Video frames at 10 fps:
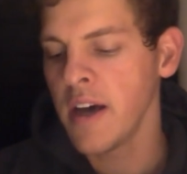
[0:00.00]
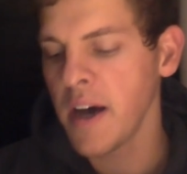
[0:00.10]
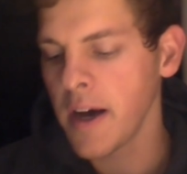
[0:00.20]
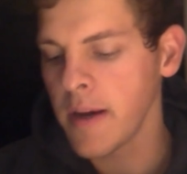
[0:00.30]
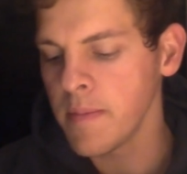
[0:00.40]

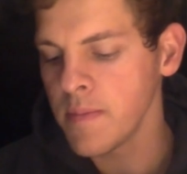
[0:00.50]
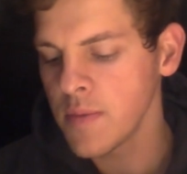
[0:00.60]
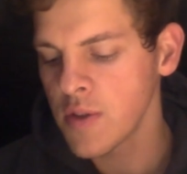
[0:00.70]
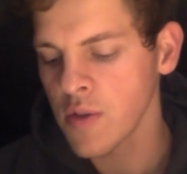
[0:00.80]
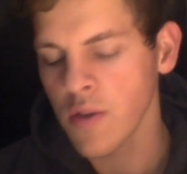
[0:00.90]

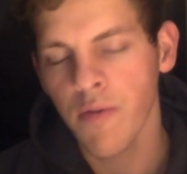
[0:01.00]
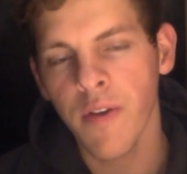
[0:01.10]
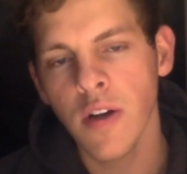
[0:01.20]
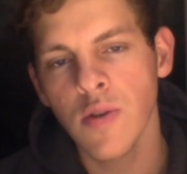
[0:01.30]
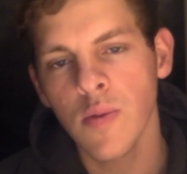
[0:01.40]
So the
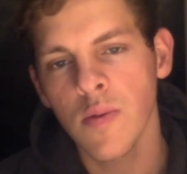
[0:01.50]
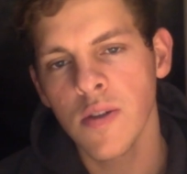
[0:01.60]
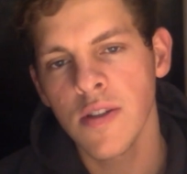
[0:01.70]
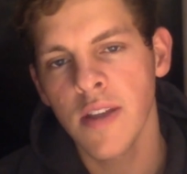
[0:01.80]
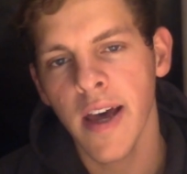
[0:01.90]
first one
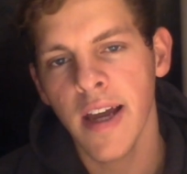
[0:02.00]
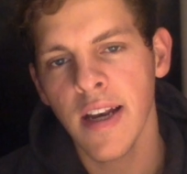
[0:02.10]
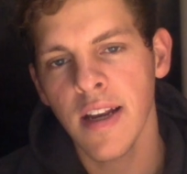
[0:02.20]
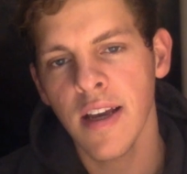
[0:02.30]
was that